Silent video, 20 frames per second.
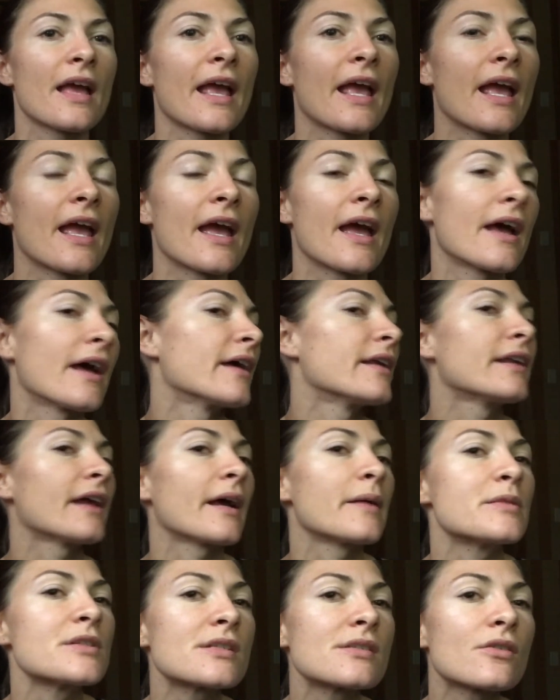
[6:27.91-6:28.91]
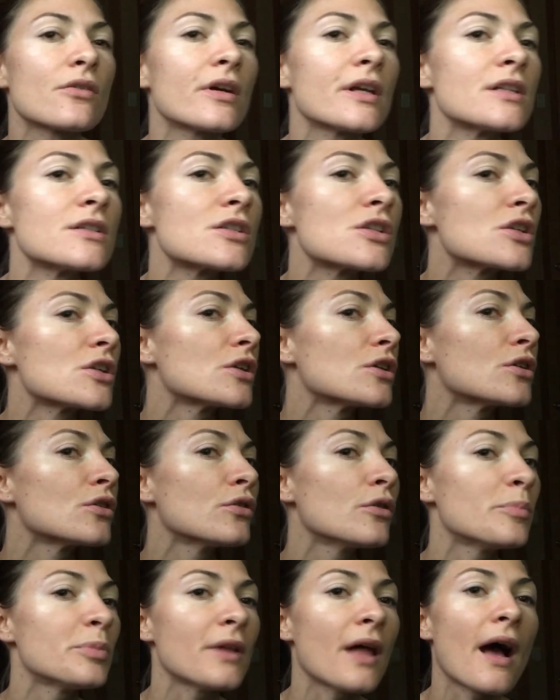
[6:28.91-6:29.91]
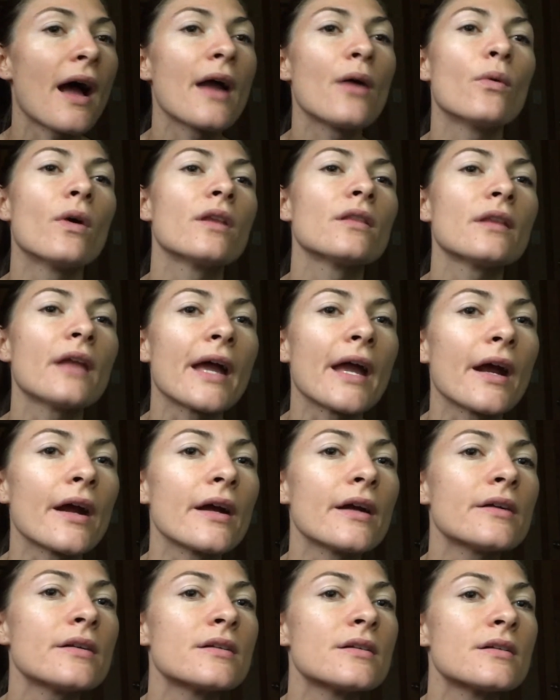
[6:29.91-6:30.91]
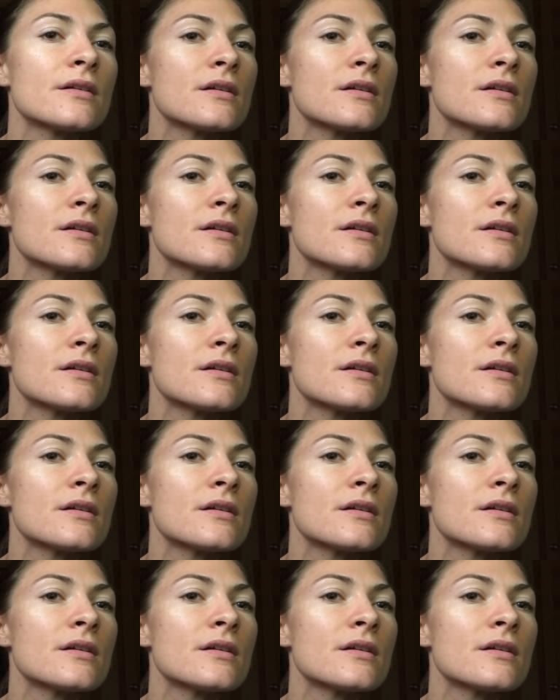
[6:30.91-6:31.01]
And I'm just going to apply one layer.